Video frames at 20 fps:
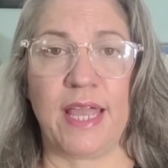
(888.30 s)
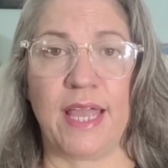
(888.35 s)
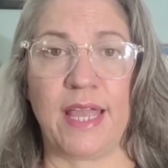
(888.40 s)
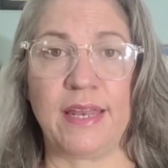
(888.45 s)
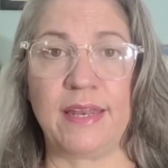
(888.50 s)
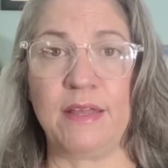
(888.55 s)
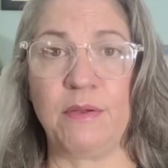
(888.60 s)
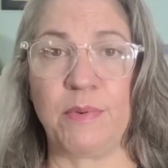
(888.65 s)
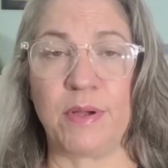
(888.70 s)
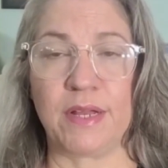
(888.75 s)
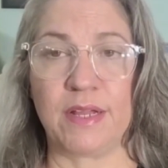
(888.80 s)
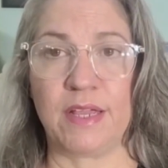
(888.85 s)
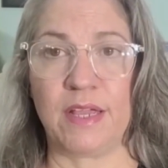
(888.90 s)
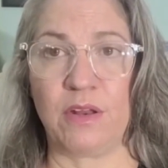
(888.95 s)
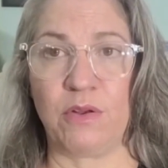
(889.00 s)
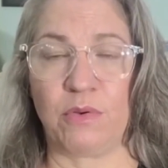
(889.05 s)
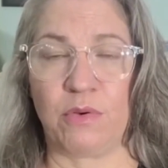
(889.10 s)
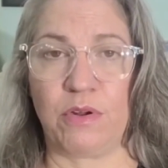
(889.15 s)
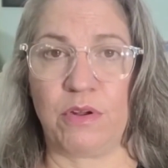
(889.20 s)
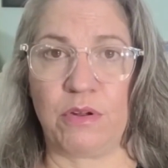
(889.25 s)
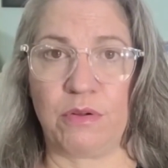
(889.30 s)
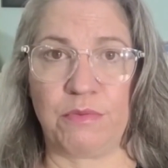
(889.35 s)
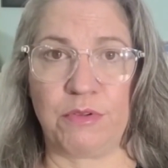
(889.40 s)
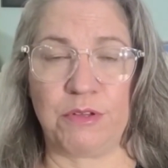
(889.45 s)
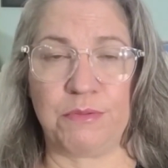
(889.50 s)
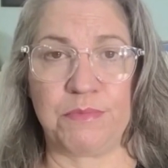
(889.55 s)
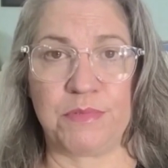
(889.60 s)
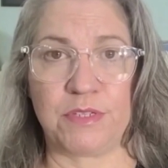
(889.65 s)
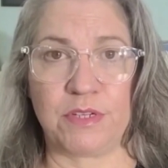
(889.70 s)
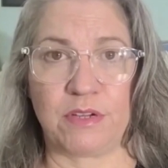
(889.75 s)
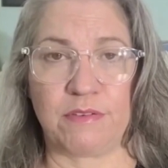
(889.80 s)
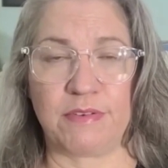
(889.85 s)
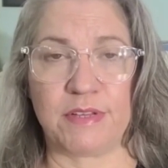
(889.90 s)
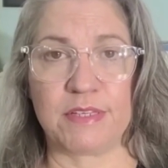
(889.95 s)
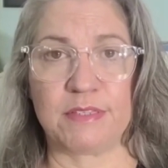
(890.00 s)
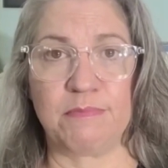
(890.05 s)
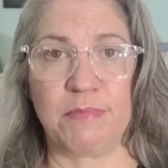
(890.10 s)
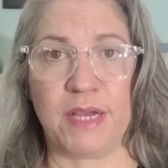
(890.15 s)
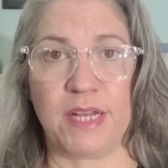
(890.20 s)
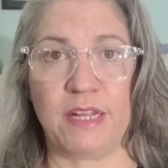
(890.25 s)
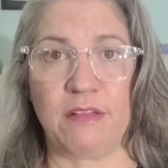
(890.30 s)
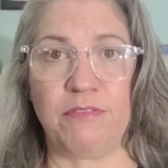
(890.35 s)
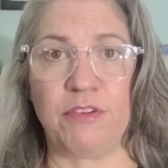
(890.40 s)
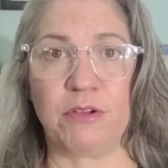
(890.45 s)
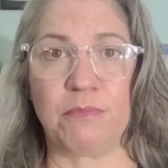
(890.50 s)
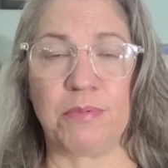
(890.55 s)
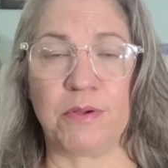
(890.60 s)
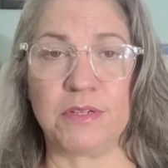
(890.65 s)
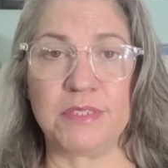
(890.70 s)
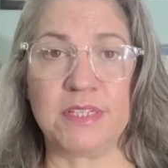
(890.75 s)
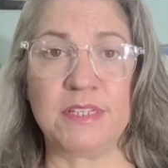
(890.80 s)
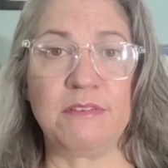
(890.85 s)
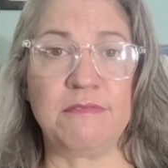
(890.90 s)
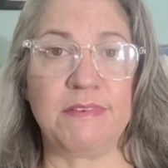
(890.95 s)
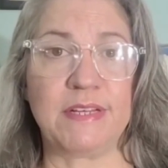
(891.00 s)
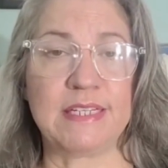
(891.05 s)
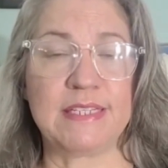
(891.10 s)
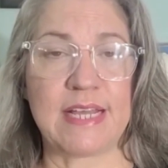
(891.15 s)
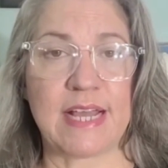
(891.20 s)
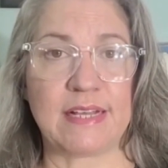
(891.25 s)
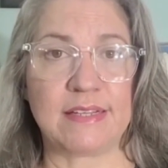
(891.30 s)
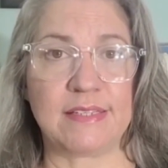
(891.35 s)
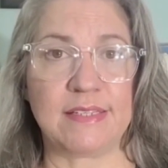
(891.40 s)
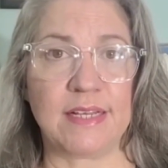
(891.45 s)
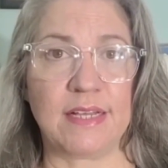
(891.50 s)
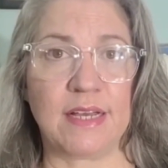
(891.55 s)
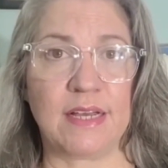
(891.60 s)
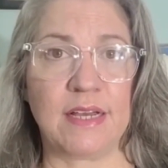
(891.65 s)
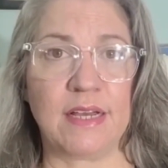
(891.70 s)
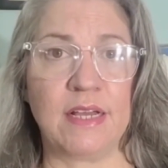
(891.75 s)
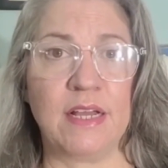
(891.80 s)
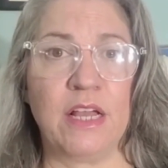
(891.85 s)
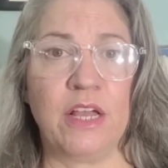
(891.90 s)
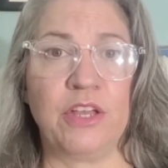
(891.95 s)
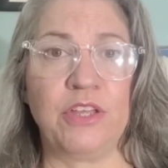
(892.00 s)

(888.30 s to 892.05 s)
Anyone can order room service, but if you're booked in Fantastica,